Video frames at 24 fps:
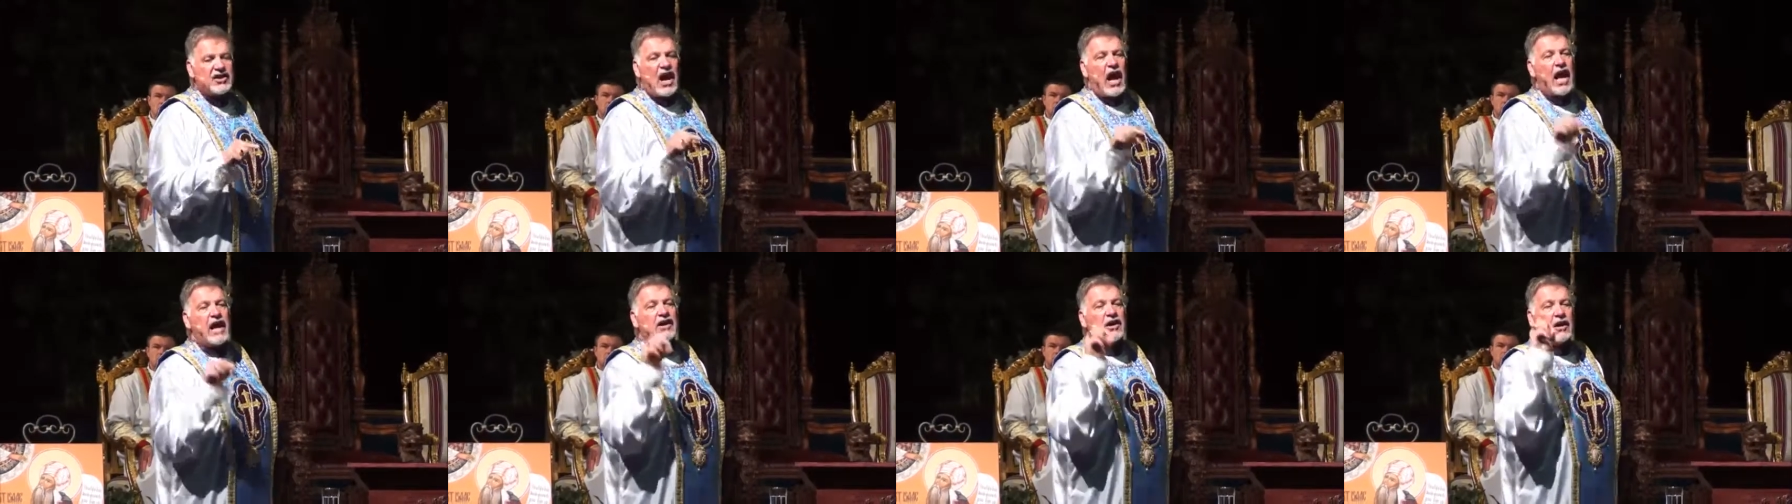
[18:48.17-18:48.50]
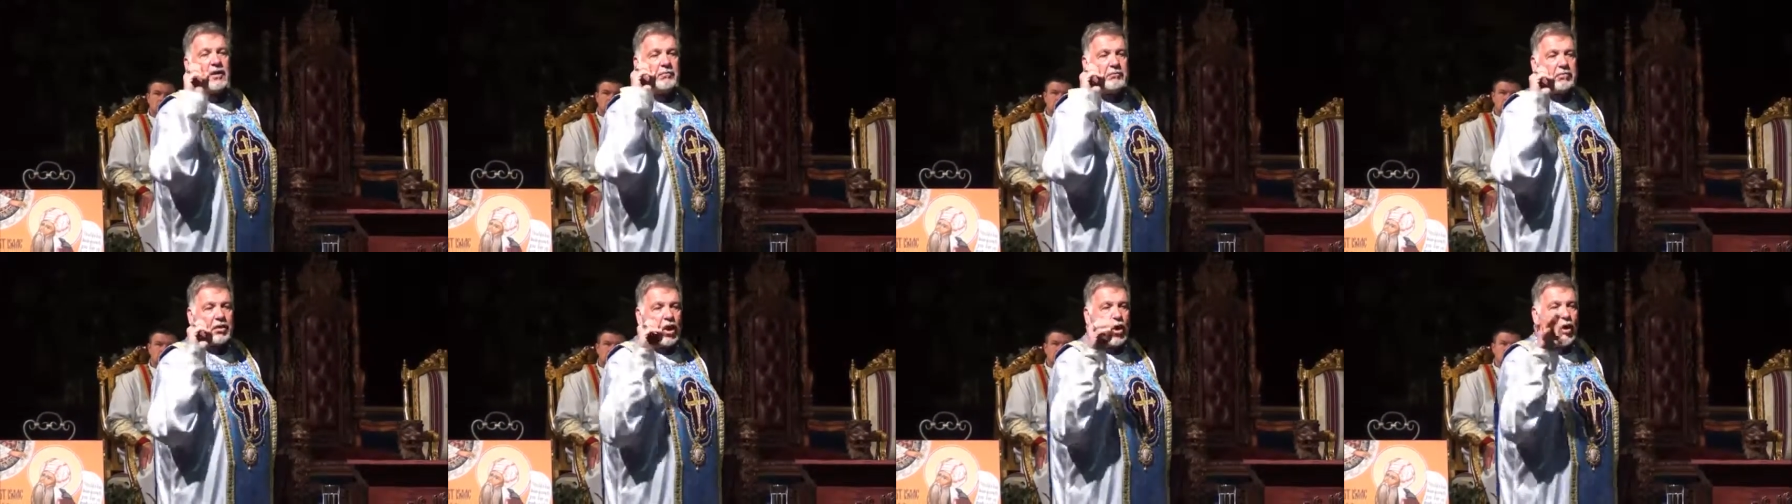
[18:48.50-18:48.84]
God
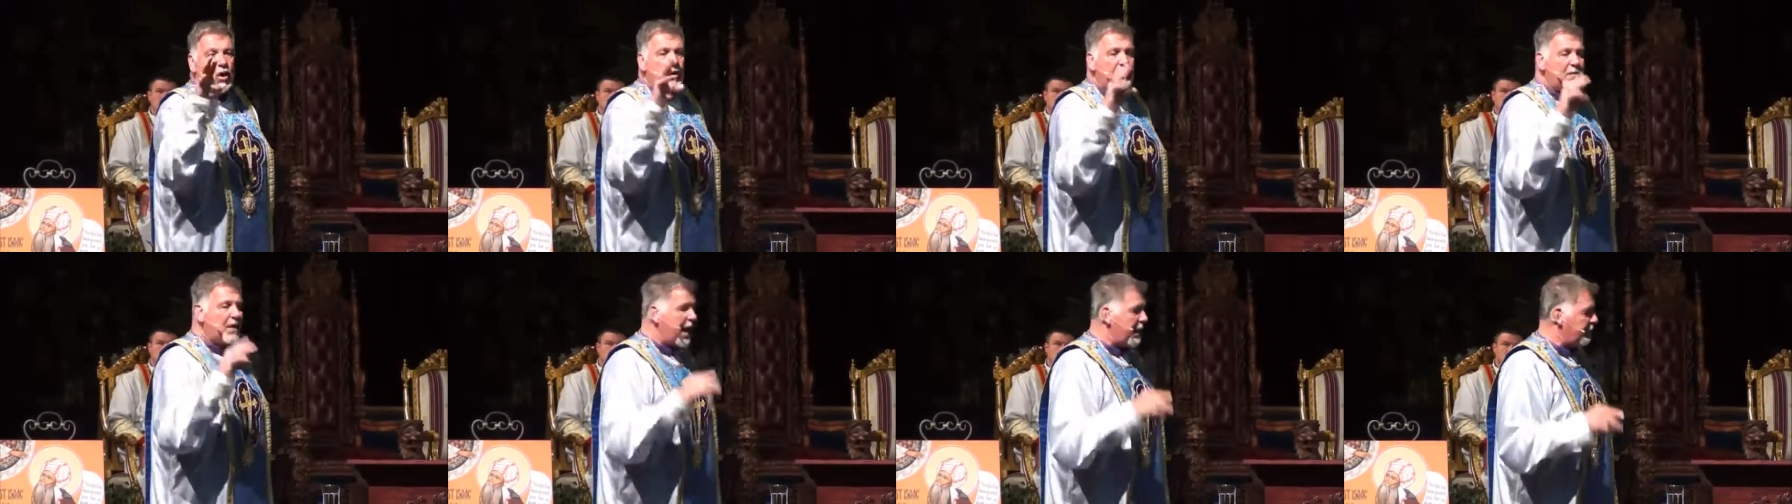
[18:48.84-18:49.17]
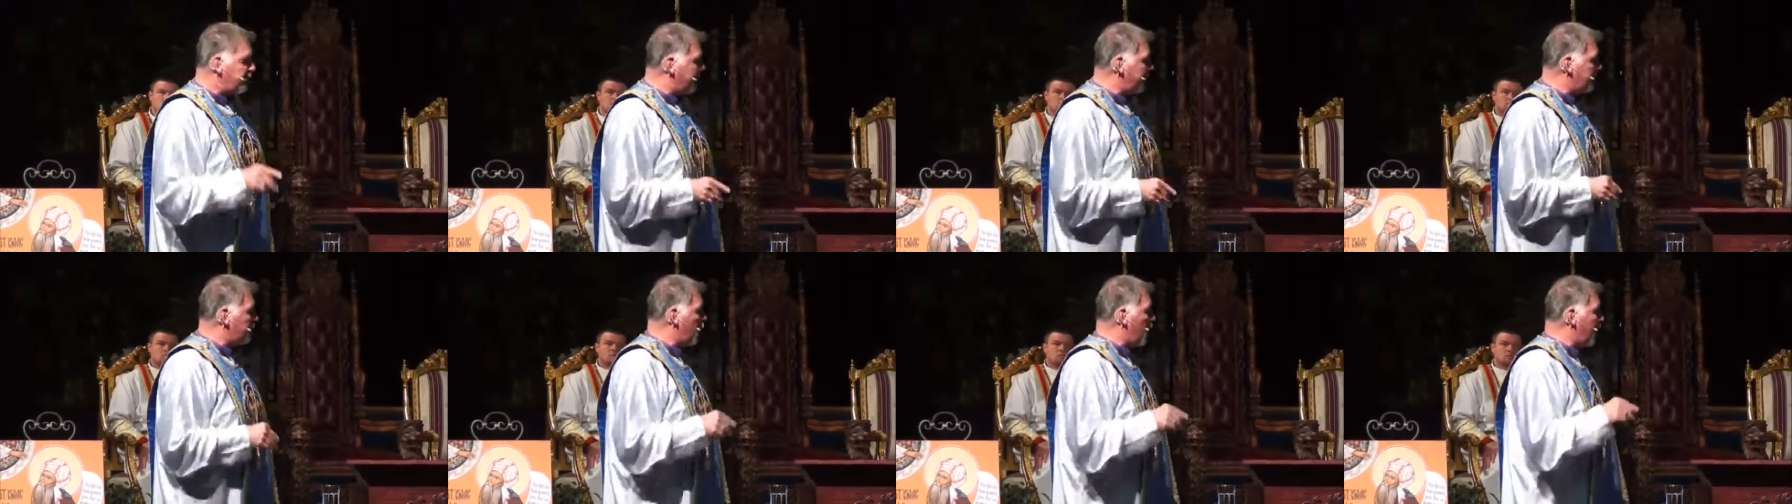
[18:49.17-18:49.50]
can blow them
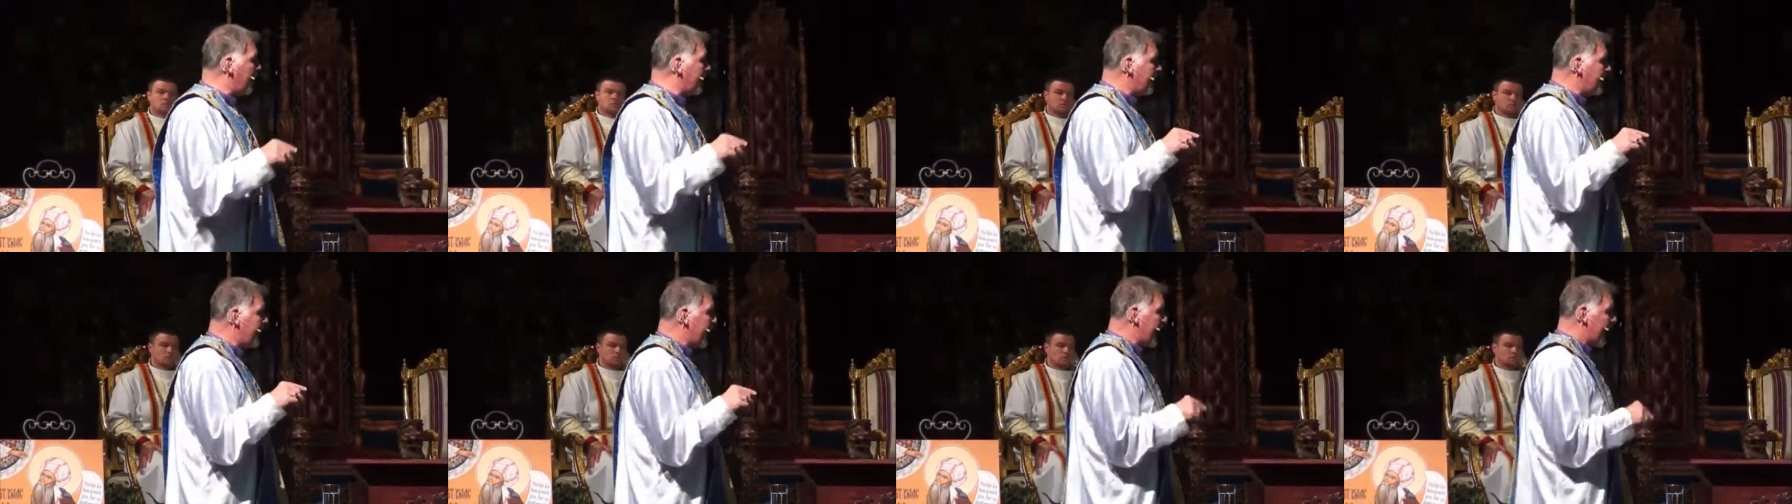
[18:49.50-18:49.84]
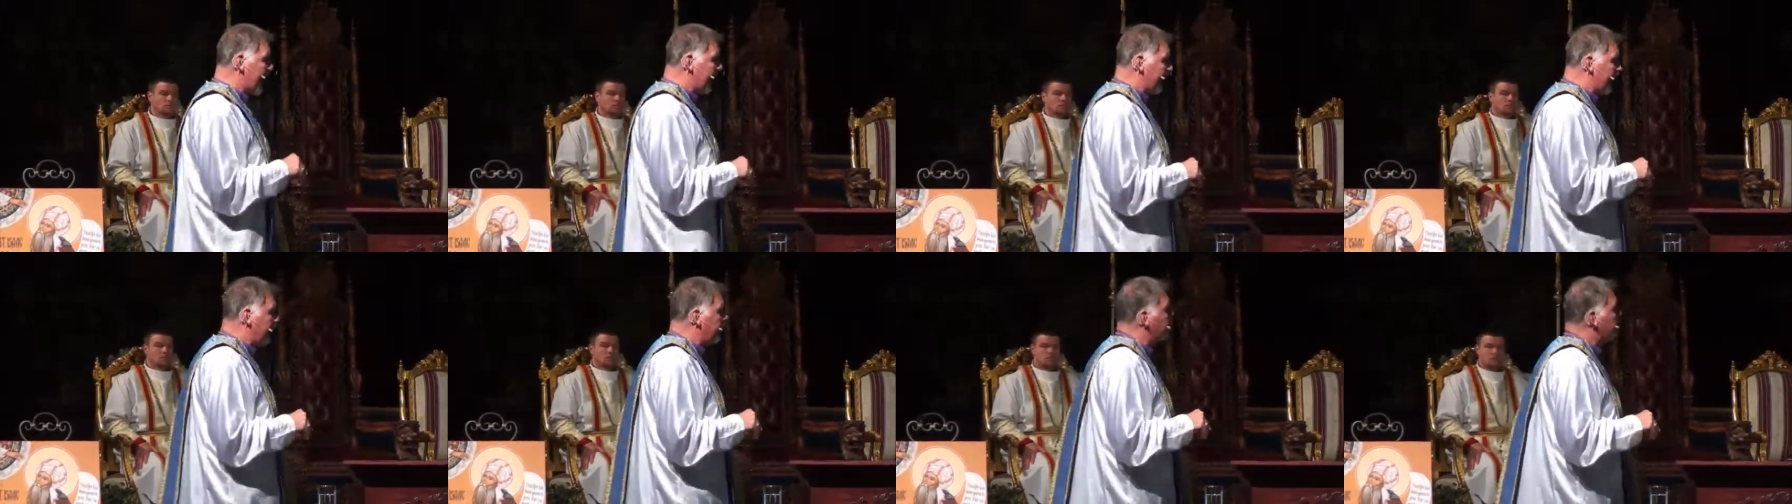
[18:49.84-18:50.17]
up in one
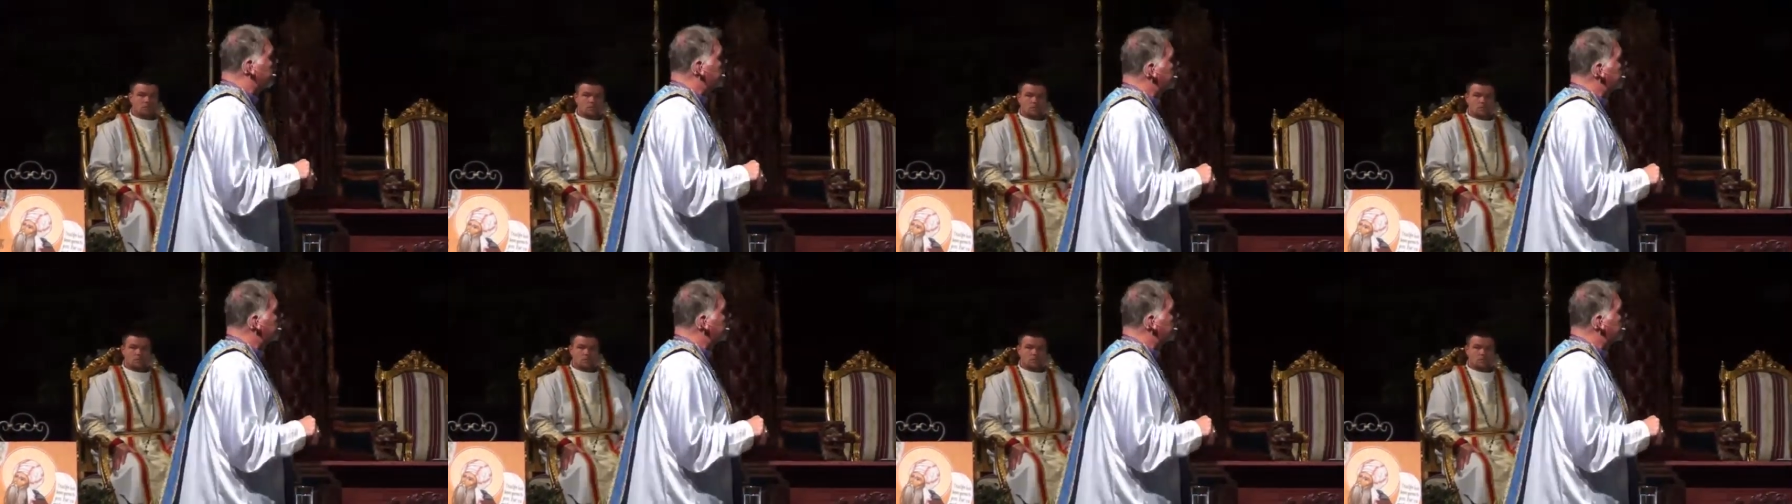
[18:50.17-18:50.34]
day.